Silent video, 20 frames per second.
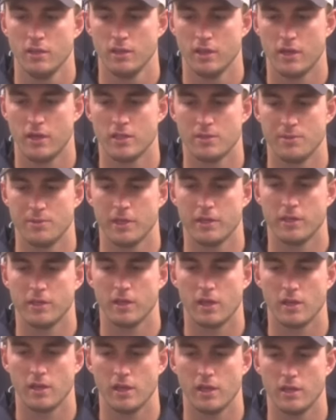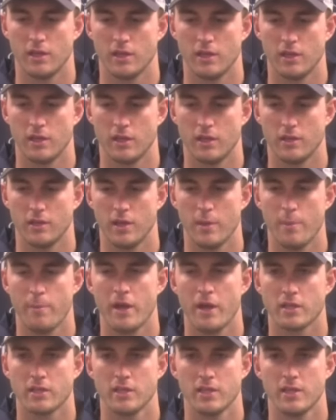That was a big thing they
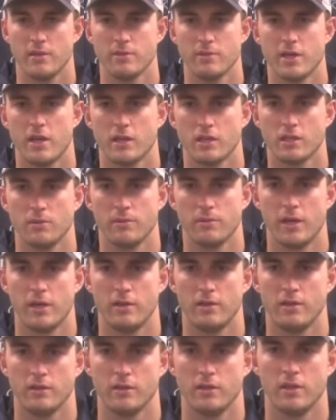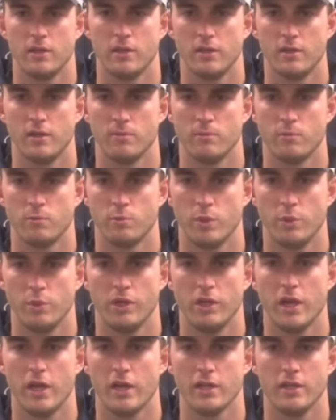impact team talked about when
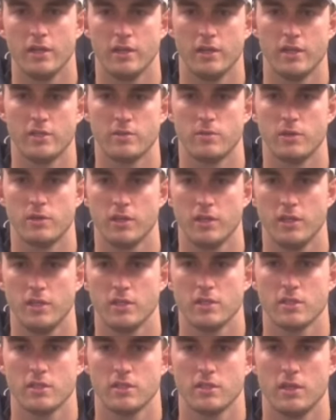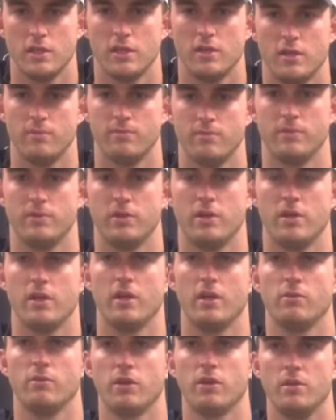we got here as rookies
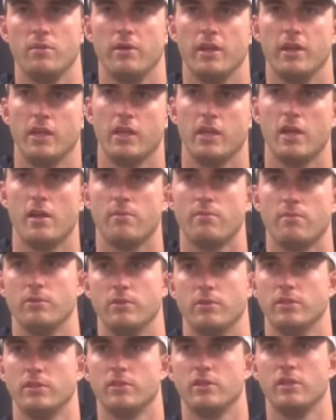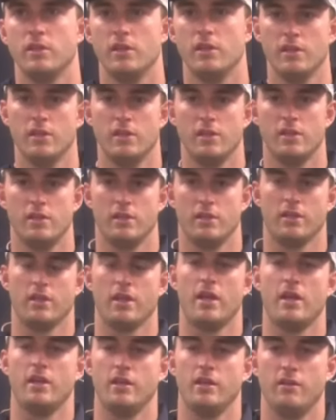during rookie mini camp. Was
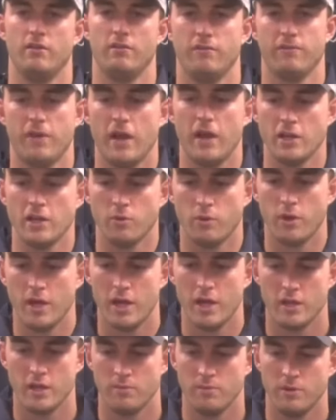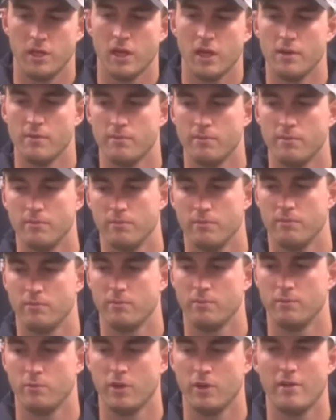kind of find your way and become
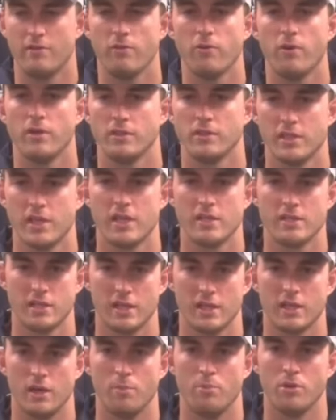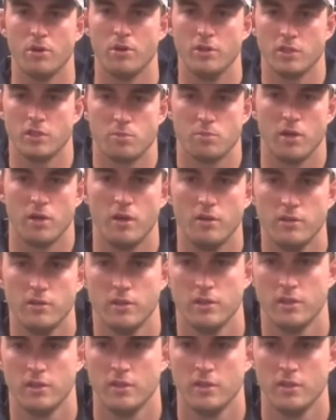what everyone says, like a pro's pro.